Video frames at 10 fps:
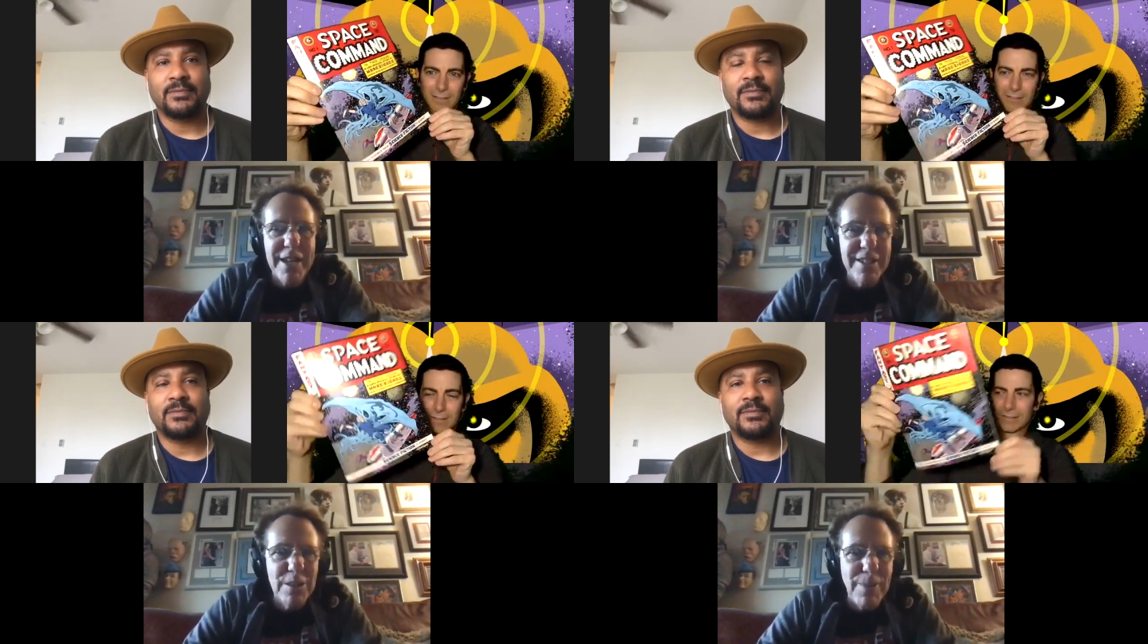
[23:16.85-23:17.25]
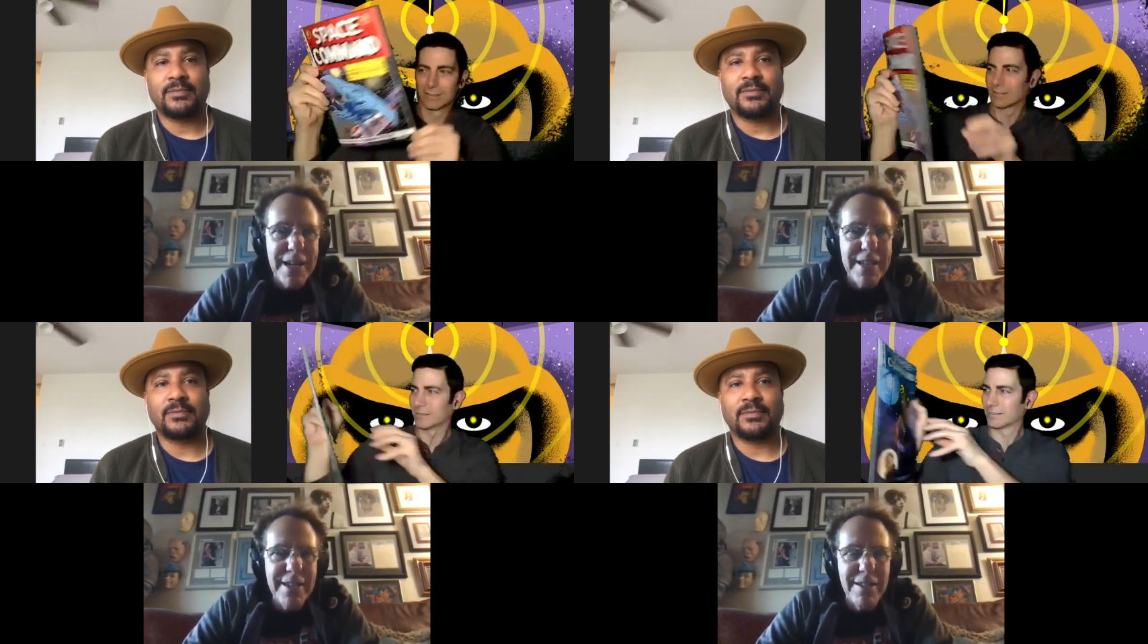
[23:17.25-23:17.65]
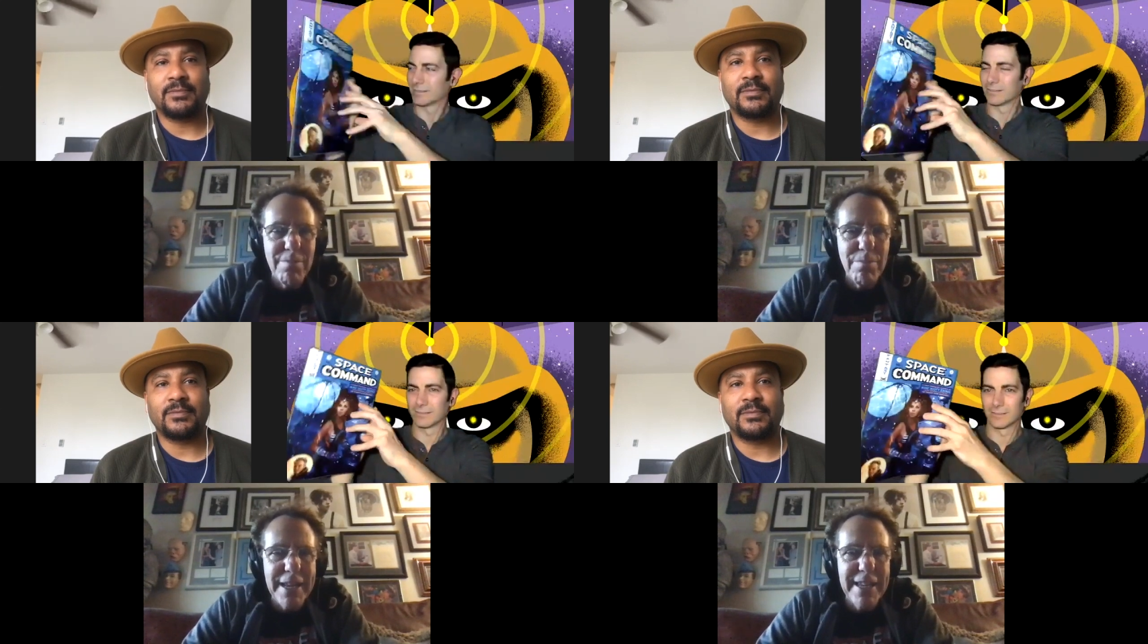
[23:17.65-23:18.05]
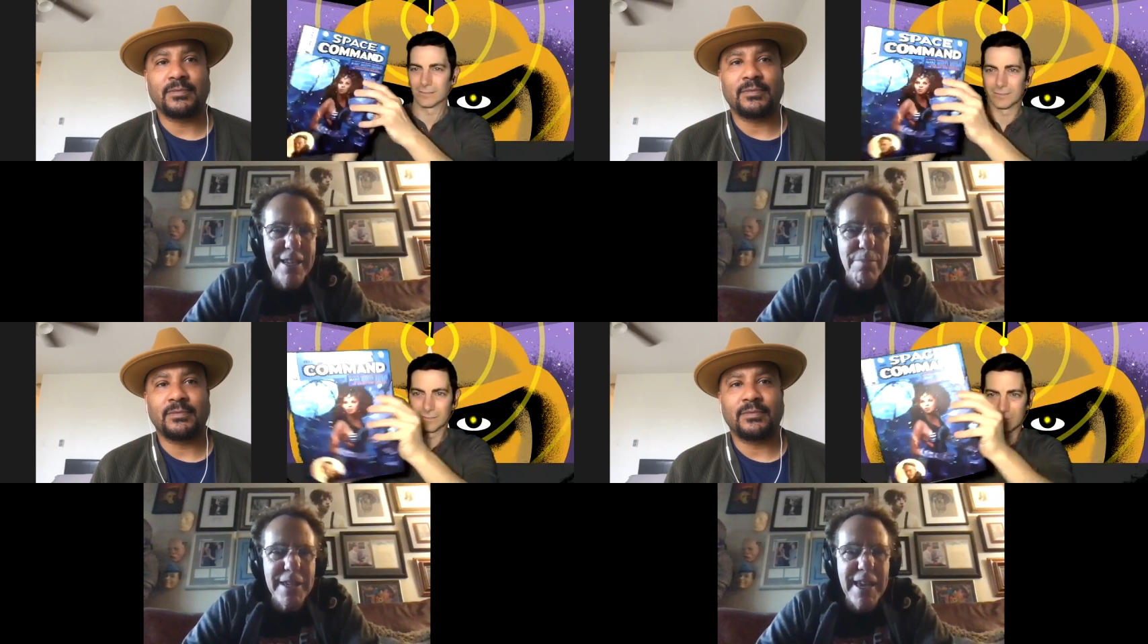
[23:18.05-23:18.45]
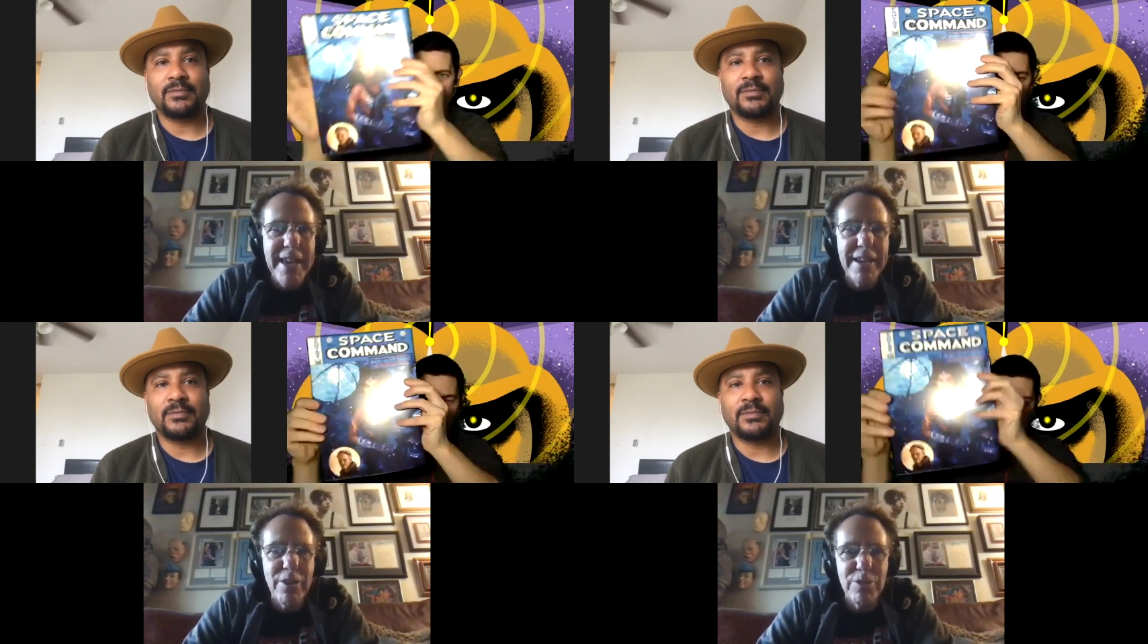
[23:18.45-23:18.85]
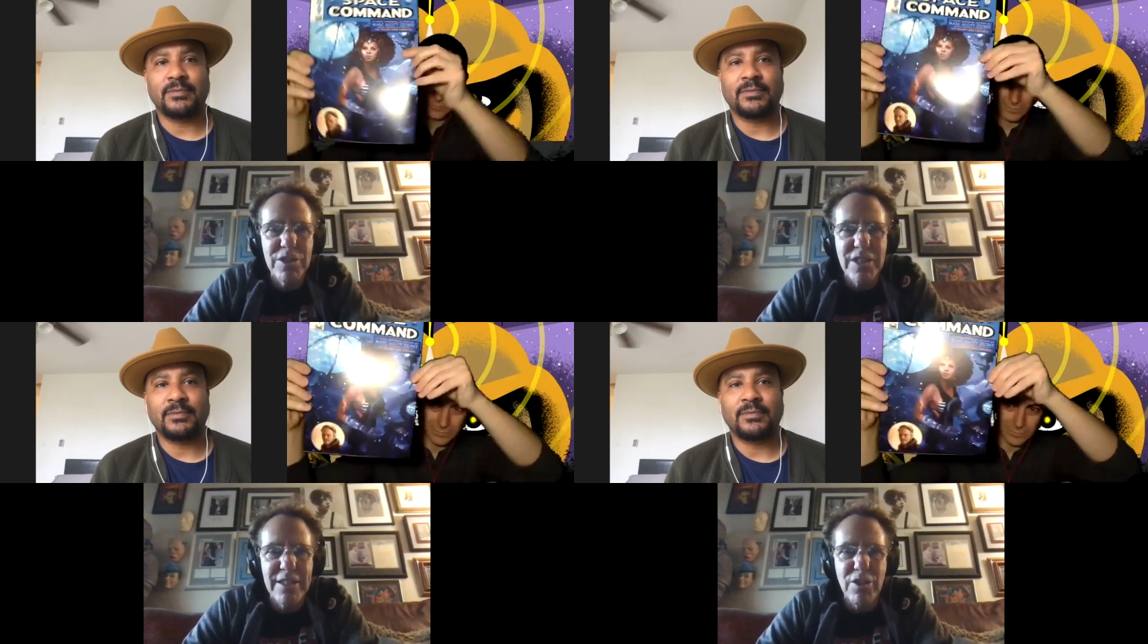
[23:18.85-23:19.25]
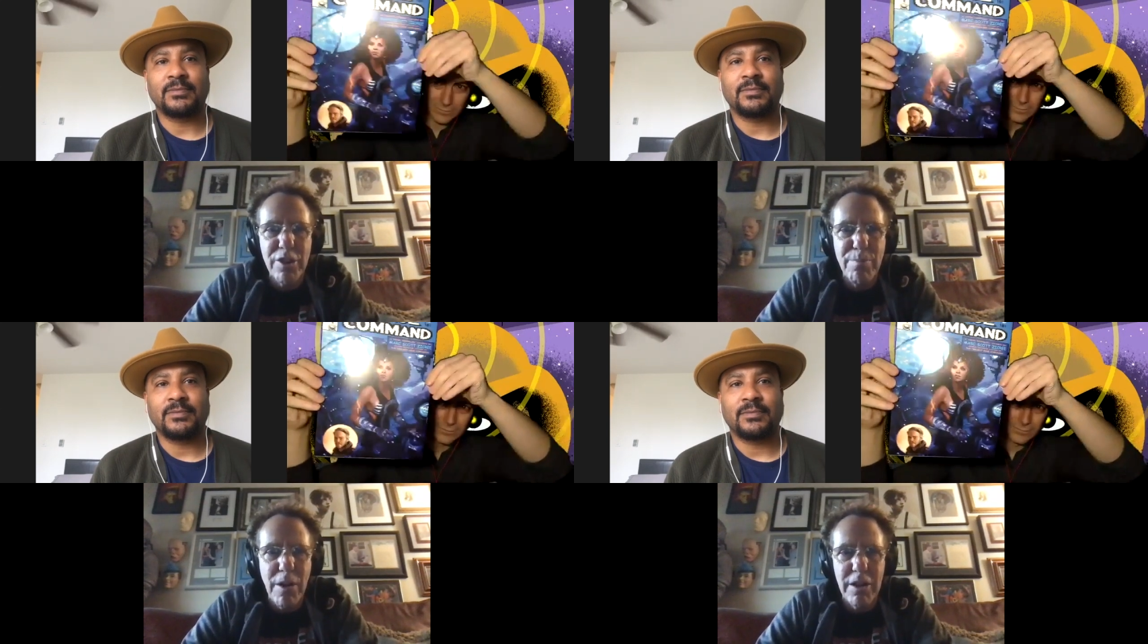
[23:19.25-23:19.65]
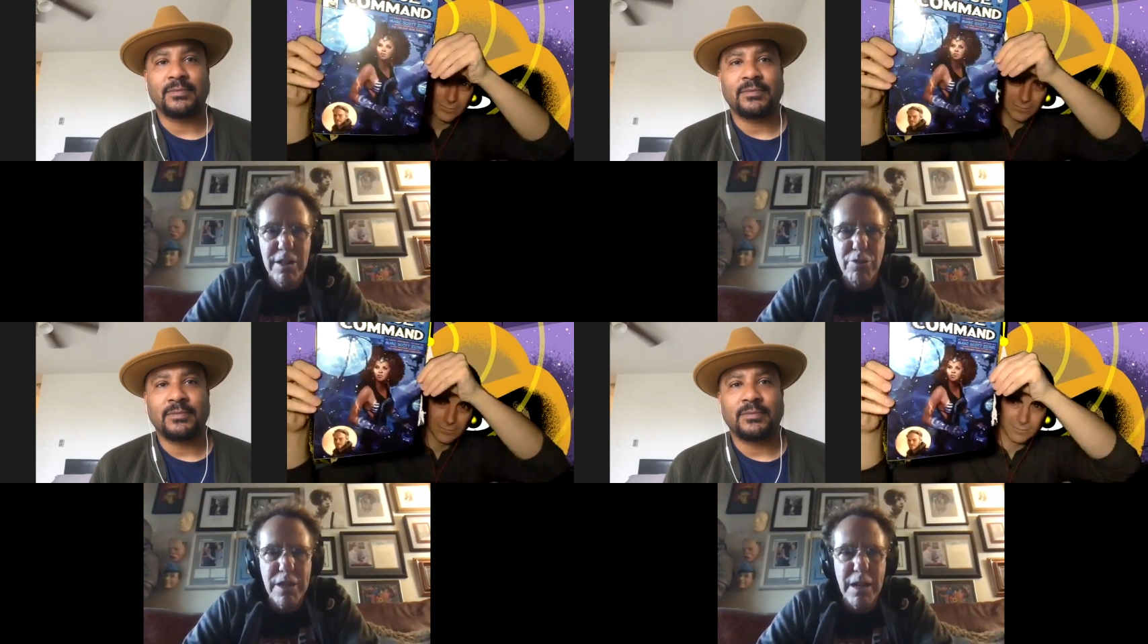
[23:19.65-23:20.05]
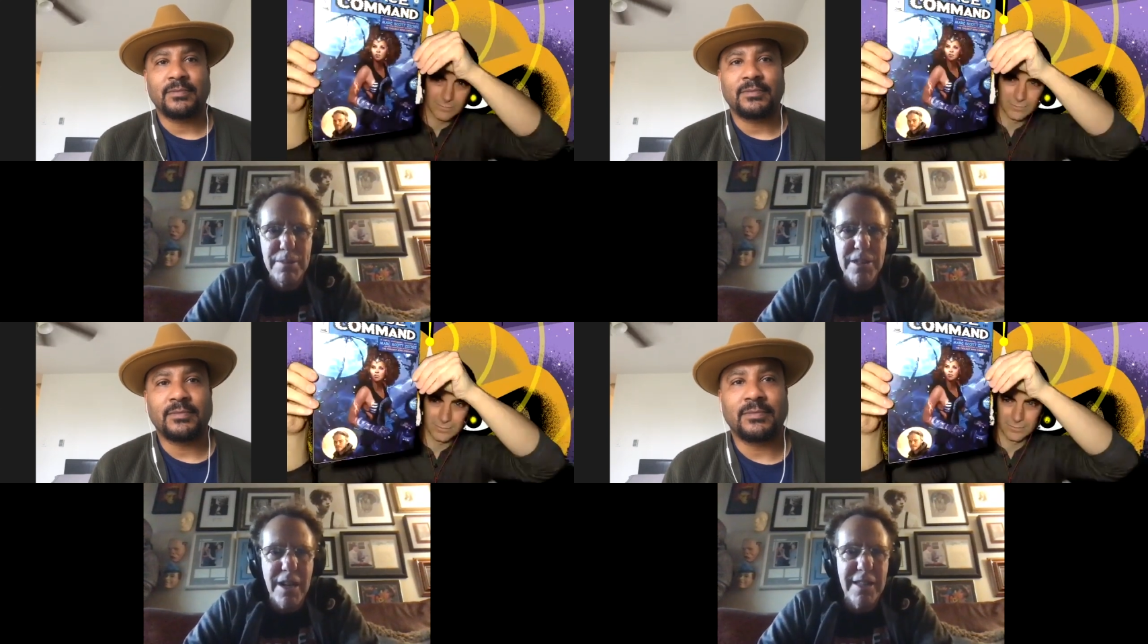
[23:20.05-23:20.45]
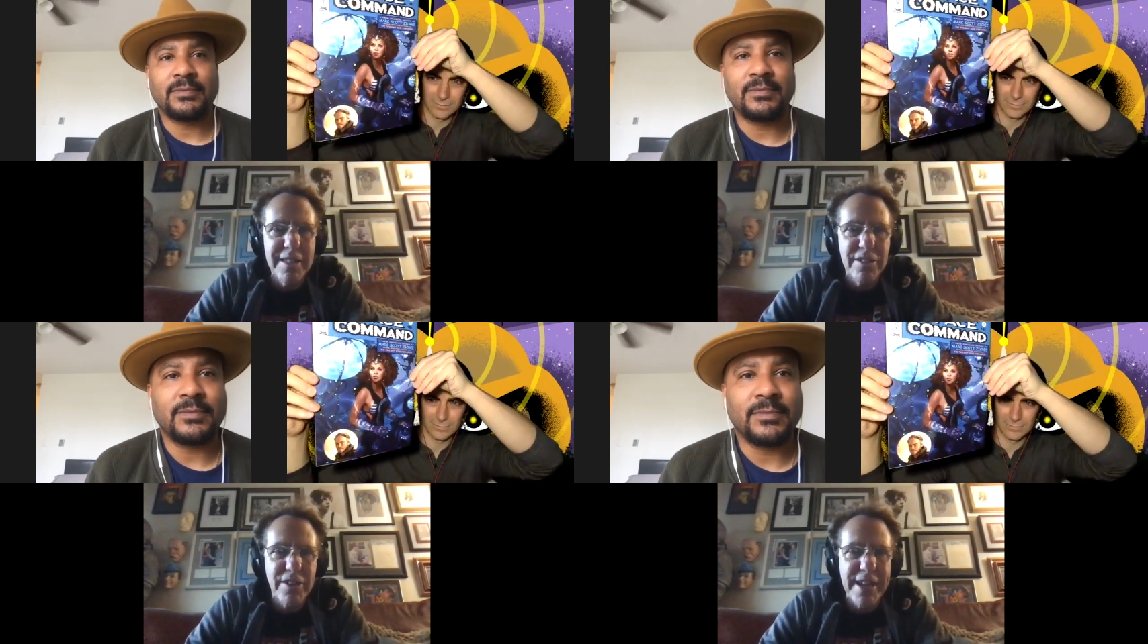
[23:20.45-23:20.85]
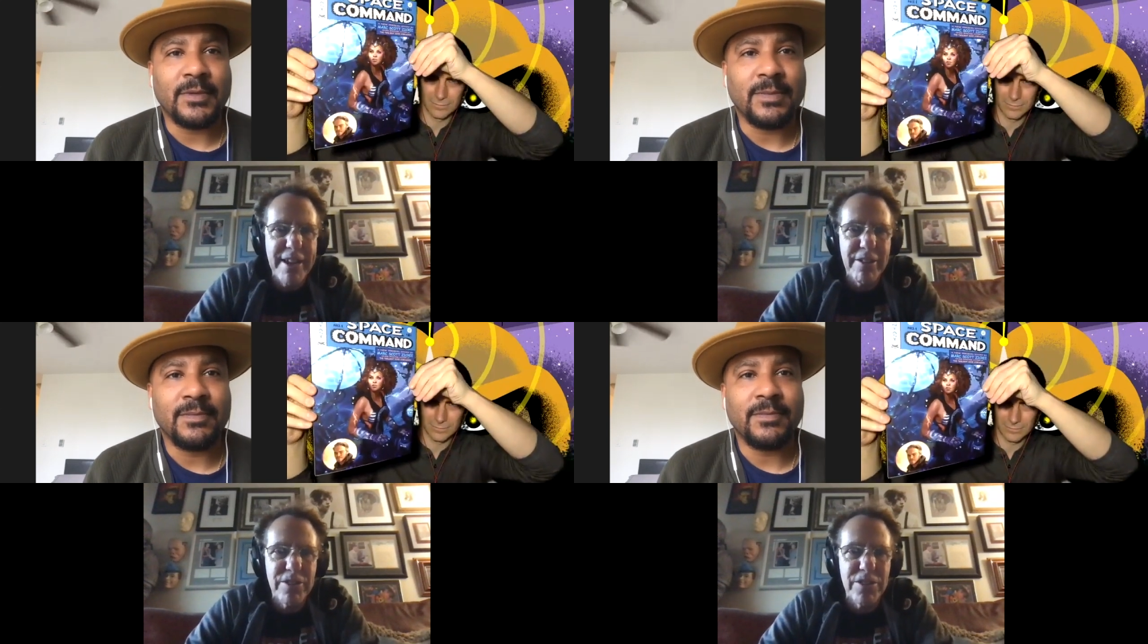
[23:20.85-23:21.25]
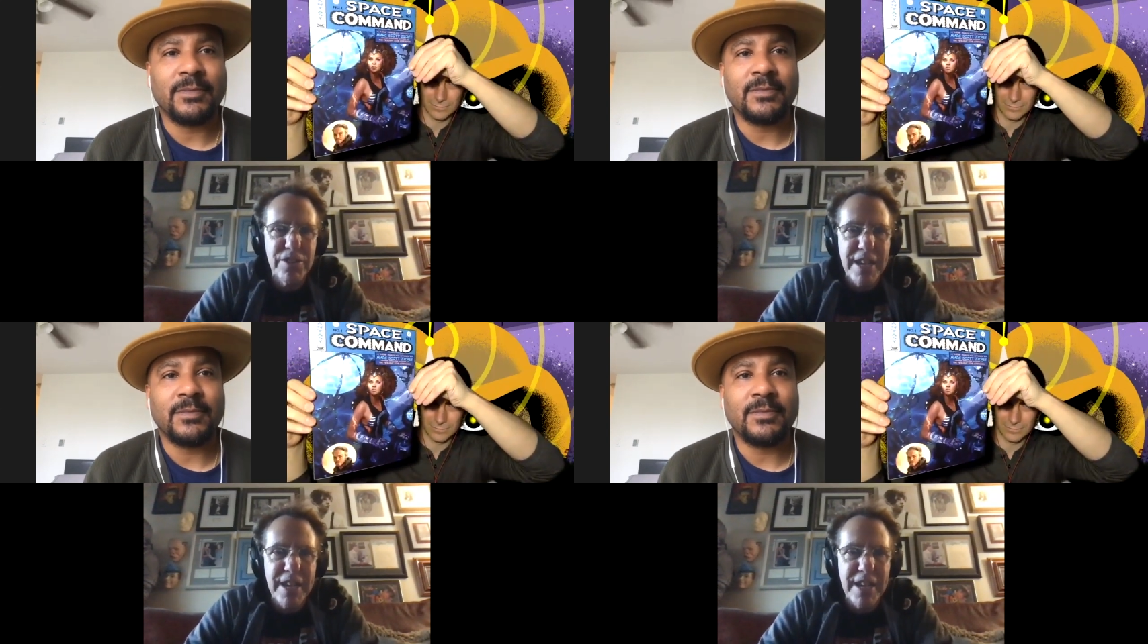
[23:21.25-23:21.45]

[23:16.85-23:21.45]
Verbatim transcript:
Speaker 1: It's by uh, by Iain McCaig, who designed Darth Maul and Queen Amidala. He's our character mm.